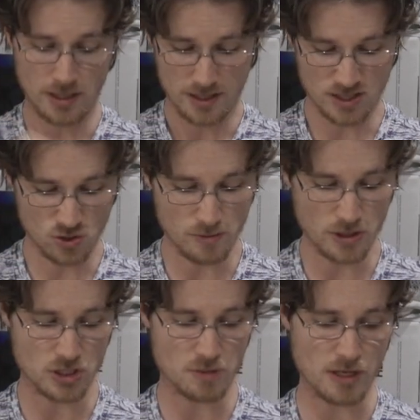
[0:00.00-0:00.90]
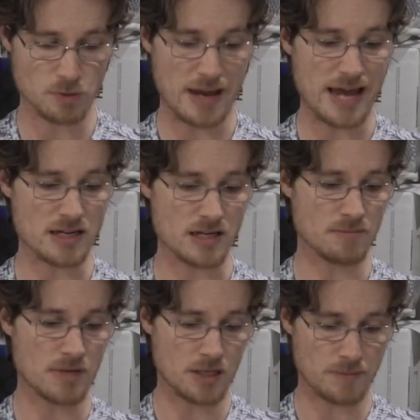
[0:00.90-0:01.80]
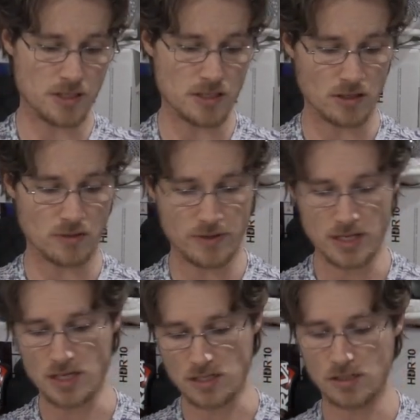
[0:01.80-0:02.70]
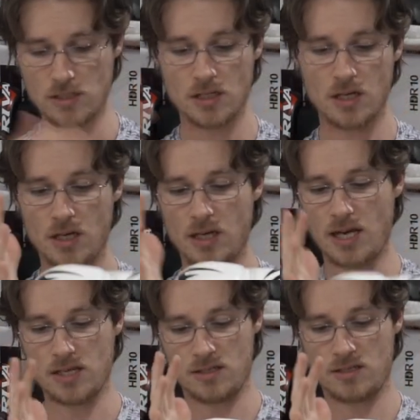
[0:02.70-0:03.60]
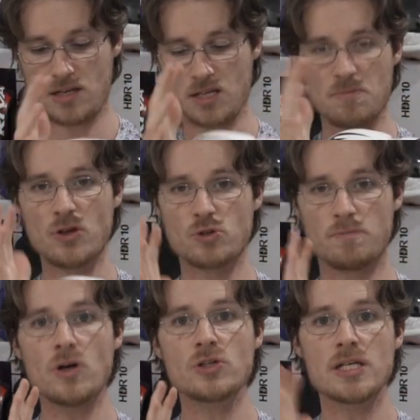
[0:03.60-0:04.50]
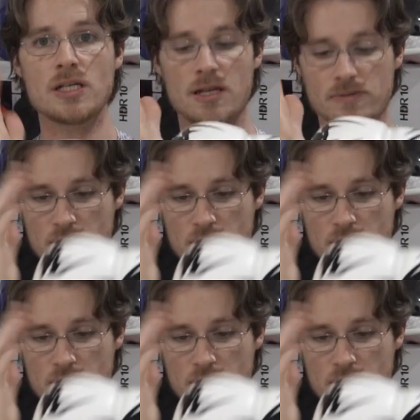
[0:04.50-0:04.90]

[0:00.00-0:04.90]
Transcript: There's almost as much padding, in my opinion, on these as most boxing gloves.